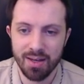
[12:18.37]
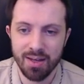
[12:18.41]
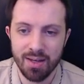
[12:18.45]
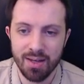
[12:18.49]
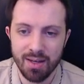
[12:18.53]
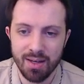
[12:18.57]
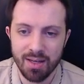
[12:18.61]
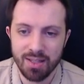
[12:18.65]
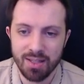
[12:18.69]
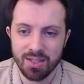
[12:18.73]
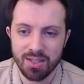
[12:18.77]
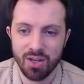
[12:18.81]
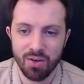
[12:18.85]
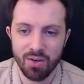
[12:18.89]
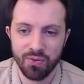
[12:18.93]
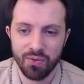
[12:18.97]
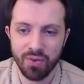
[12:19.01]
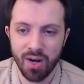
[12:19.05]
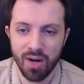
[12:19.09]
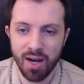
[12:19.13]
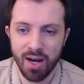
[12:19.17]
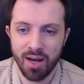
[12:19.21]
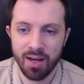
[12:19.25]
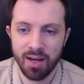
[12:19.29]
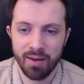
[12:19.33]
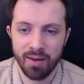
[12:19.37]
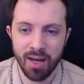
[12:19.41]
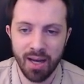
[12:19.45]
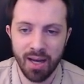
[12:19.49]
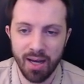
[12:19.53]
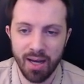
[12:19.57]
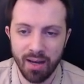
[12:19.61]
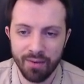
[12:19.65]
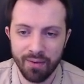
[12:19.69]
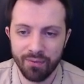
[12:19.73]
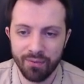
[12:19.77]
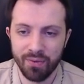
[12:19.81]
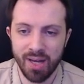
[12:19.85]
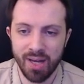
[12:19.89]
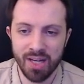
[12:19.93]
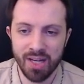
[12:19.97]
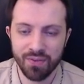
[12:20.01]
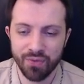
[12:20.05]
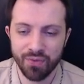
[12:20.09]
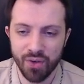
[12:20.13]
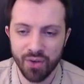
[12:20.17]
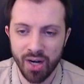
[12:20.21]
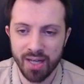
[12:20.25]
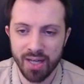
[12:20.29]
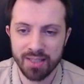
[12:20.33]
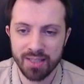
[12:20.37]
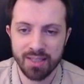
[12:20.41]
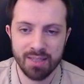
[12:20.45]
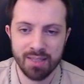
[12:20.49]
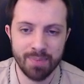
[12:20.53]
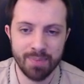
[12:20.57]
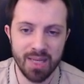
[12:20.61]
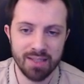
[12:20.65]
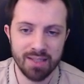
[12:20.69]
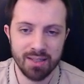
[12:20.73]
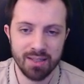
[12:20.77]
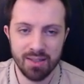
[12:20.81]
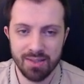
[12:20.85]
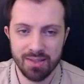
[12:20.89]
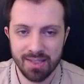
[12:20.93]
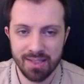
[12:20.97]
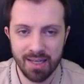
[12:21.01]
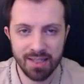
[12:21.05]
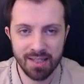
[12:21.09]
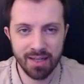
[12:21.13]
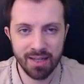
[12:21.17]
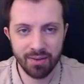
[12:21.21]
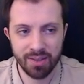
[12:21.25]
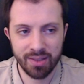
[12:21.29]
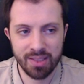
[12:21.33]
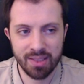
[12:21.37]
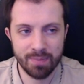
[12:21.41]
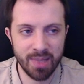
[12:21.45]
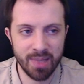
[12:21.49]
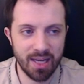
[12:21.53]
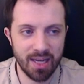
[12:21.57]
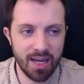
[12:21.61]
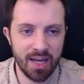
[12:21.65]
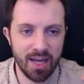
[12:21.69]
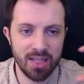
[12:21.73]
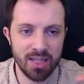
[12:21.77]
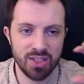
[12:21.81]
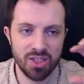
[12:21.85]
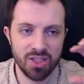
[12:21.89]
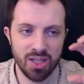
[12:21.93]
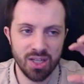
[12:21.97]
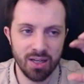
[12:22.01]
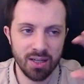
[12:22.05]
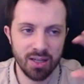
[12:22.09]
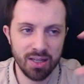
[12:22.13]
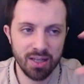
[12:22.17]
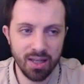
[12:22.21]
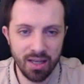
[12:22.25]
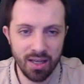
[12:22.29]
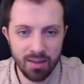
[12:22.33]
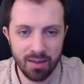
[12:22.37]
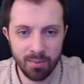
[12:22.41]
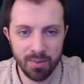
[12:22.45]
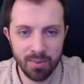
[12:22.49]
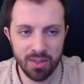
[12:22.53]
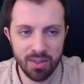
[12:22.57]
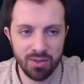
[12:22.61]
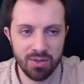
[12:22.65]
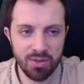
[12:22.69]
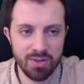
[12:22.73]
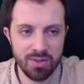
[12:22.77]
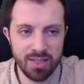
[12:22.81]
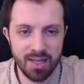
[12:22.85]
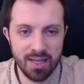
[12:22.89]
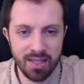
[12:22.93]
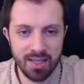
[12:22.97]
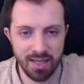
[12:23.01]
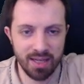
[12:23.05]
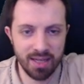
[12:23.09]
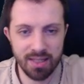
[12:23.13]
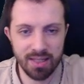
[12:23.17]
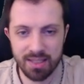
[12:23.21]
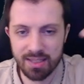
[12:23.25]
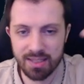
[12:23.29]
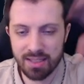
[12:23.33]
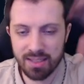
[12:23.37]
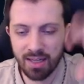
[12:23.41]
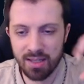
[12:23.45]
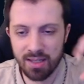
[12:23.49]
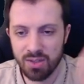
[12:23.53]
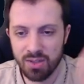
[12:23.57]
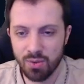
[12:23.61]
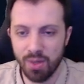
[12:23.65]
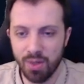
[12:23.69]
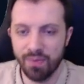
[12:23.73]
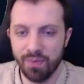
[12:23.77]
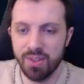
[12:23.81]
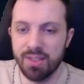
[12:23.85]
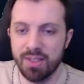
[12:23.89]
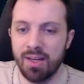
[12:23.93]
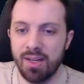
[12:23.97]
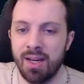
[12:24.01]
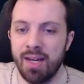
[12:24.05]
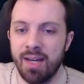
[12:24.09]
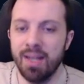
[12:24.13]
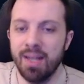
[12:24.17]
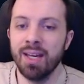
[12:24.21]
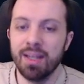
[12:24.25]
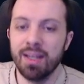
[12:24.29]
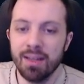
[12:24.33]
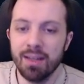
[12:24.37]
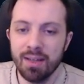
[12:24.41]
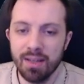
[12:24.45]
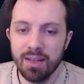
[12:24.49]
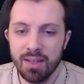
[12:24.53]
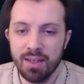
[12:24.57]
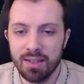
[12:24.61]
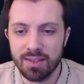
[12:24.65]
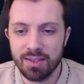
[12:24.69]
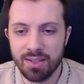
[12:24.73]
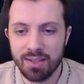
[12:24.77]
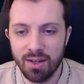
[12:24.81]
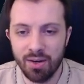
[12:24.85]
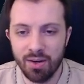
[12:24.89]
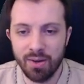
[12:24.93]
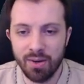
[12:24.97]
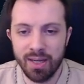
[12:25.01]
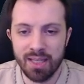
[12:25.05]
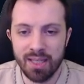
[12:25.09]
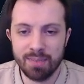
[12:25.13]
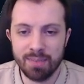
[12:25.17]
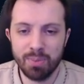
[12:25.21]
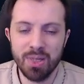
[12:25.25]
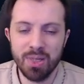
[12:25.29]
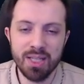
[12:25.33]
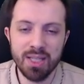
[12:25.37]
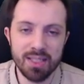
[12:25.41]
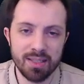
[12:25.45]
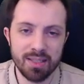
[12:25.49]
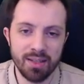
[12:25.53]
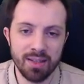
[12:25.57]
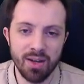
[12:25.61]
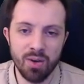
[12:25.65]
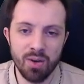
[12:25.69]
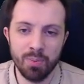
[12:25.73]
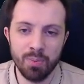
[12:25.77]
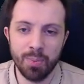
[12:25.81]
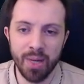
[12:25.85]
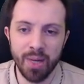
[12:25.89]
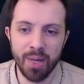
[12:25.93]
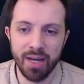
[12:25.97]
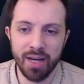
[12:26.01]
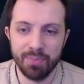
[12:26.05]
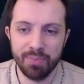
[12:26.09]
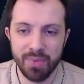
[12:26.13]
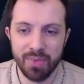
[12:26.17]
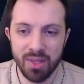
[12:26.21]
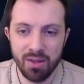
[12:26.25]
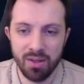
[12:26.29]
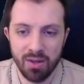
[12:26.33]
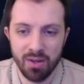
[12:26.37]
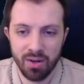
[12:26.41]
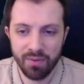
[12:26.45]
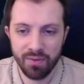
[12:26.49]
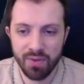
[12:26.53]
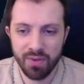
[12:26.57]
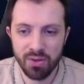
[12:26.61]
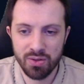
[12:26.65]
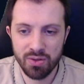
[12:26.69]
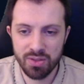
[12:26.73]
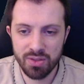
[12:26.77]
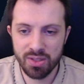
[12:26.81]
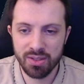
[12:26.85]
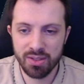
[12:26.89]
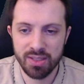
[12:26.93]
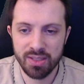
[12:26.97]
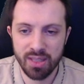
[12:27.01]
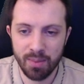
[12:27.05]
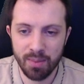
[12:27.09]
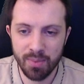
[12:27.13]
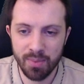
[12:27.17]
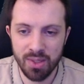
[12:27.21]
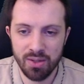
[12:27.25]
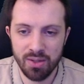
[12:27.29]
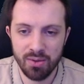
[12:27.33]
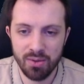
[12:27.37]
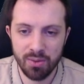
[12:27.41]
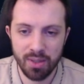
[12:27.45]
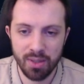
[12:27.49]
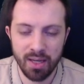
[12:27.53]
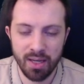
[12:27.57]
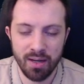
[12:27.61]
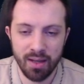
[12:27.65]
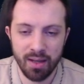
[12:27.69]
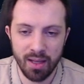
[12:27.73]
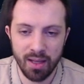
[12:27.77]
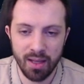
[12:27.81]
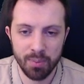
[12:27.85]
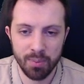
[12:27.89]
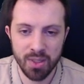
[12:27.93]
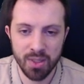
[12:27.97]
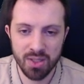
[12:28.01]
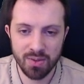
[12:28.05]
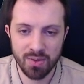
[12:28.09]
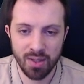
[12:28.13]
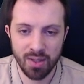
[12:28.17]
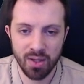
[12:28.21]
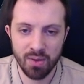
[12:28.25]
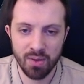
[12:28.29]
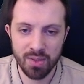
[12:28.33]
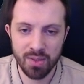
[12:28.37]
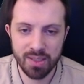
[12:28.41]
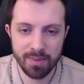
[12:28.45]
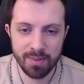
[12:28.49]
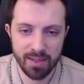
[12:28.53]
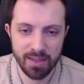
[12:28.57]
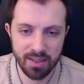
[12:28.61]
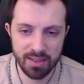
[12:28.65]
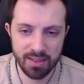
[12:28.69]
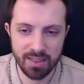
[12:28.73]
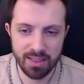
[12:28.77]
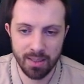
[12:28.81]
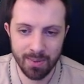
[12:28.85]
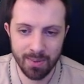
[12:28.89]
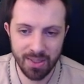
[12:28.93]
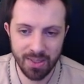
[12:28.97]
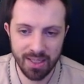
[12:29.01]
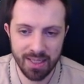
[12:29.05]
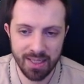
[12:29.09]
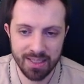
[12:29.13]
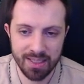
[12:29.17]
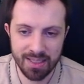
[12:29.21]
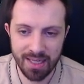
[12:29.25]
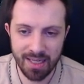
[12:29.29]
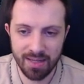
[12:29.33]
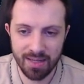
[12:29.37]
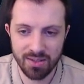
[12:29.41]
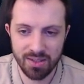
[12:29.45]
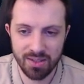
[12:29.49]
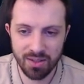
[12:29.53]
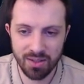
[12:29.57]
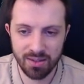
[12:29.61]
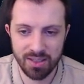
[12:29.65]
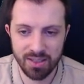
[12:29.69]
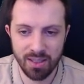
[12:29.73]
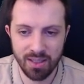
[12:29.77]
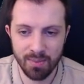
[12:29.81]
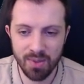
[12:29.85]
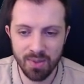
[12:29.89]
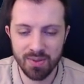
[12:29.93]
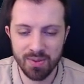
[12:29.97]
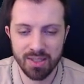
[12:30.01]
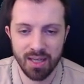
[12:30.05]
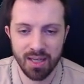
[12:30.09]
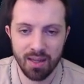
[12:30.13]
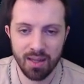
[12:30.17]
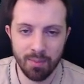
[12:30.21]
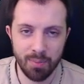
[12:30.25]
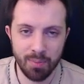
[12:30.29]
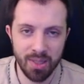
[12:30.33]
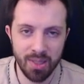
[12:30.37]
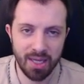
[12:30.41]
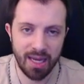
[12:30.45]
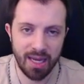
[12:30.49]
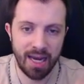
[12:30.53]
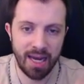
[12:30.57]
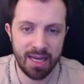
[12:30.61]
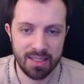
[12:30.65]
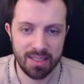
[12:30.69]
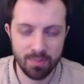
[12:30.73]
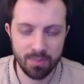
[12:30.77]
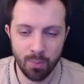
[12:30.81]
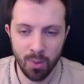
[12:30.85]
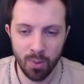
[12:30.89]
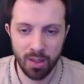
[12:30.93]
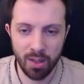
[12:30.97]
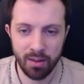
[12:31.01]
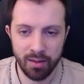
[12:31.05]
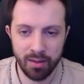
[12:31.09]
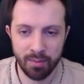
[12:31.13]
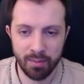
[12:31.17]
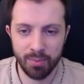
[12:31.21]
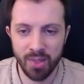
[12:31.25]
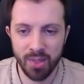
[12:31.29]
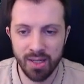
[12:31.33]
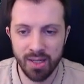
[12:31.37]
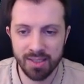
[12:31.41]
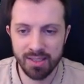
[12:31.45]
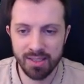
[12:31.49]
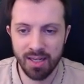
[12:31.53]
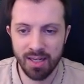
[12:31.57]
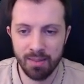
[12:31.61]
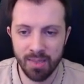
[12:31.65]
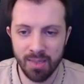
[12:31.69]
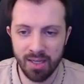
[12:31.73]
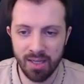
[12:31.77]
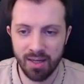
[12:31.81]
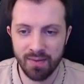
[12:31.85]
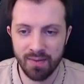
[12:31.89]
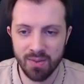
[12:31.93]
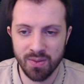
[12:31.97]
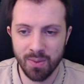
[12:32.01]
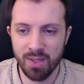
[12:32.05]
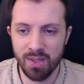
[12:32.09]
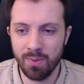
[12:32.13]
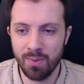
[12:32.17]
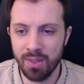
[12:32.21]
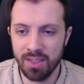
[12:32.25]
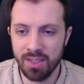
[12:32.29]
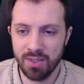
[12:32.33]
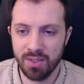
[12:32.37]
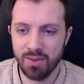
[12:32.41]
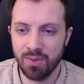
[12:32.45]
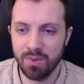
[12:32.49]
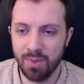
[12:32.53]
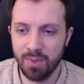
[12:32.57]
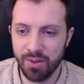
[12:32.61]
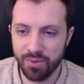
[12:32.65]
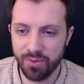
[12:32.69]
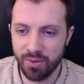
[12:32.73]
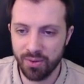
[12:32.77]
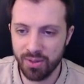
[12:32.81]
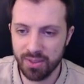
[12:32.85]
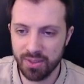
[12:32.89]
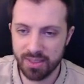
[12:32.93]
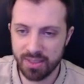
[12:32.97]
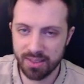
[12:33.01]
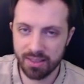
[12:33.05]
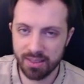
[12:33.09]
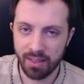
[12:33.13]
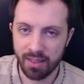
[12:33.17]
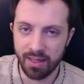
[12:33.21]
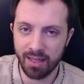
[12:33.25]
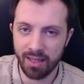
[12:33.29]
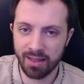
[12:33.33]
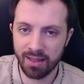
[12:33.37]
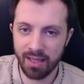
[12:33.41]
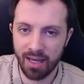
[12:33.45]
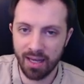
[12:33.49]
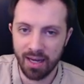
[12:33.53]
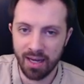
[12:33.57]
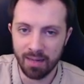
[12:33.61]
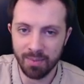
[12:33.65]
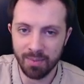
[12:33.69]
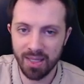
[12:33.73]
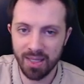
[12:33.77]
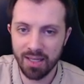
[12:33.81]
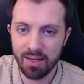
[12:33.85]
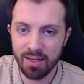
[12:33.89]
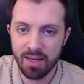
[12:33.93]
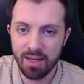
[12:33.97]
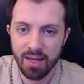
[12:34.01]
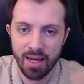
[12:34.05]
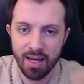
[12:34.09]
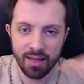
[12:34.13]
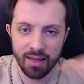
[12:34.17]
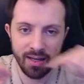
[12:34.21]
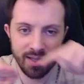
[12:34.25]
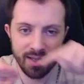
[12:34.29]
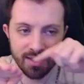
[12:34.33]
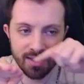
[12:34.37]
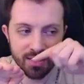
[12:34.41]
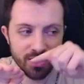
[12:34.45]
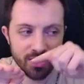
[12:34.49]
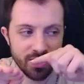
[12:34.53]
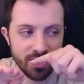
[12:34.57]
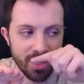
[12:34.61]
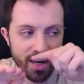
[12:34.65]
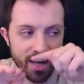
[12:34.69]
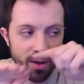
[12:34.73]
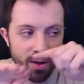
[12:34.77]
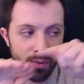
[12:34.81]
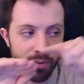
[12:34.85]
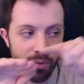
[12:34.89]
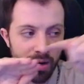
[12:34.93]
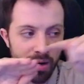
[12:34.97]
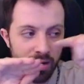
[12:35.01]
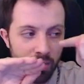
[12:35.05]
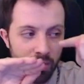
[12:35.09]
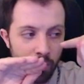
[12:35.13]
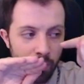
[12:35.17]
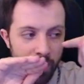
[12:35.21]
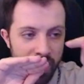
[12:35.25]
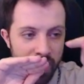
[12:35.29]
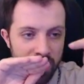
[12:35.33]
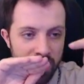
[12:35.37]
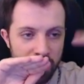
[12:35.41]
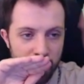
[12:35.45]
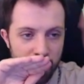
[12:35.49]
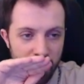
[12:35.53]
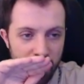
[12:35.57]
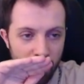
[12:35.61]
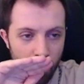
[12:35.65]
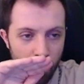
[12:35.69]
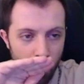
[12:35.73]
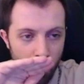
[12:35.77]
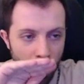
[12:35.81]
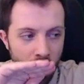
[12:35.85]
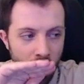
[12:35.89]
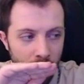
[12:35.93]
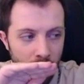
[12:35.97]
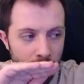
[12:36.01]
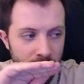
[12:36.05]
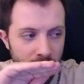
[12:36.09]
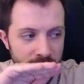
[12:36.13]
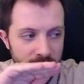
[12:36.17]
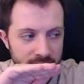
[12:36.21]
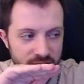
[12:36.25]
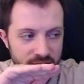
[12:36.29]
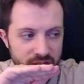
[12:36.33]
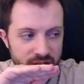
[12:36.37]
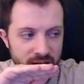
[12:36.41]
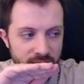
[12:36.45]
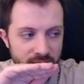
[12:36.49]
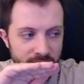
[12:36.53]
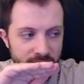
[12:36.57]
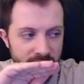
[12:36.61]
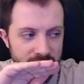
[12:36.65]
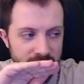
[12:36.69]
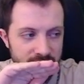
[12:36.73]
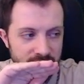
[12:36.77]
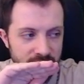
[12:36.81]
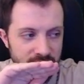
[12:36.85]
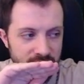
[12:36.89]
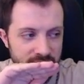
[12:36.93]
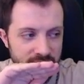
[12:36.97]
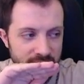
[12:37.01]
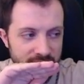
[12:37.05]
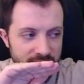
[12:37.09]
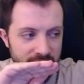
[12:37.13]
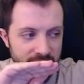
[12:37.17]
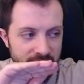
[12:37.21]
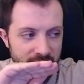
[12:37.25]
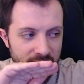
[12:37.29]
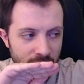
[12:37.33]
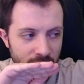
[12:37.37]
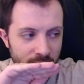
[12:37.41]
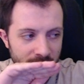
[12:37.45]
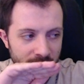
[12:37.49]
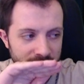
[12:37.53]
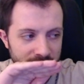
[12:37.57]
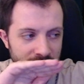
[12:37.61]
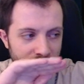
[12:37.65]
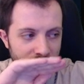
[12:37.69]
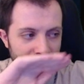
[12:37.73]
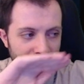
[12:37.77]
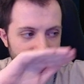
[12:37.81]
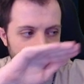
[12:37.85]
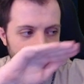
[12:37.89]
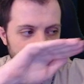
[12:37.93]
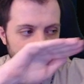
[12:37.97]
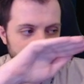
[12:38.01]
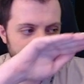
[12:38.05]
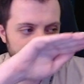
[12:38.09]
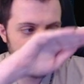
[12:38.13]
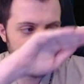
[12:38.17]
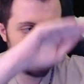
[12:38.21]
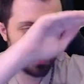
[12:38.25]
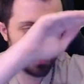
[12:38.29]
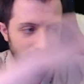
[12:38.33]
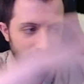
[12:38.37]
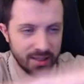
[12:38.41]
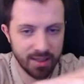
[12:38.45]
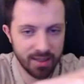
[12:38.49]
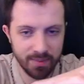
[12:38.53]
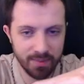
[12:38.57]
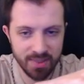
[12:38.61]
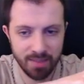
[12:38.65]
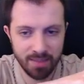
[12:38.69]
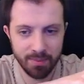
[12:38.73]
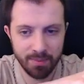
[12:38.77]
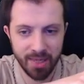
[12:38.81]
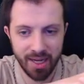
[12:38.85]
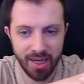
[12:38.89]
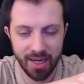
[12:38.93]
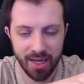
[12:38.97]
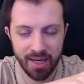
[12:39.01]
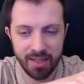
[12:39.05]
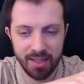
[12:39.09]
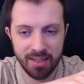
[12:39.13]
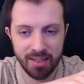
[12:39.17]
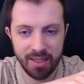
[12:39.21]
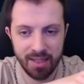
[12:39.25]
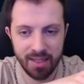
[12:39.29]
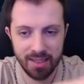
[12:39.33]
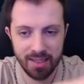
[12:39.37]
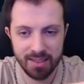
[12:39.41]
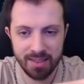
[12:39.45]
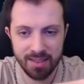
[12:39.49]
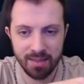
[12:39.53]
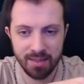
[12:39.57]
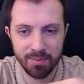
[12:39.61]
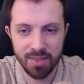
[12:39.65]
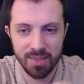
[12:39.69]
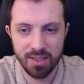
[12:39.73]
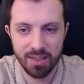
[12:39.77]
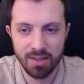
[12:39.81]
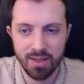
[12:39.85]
So Flash Frost is basically you send out this big ice chunk, and then when you use it again, it stuns whoever's on it. So it's pretty slow, but you know, if you use your W, it'll help you. So I'll go into the W, I guess, now. So your W is like a big ice wall, and it blocks the enemy off. So what you want to do is you want to throw your stun at the enemy, and then as they're trying to run away, you put a wall where they're trying to run to so that they can't run that way, and then the stun comes in behind and hits them.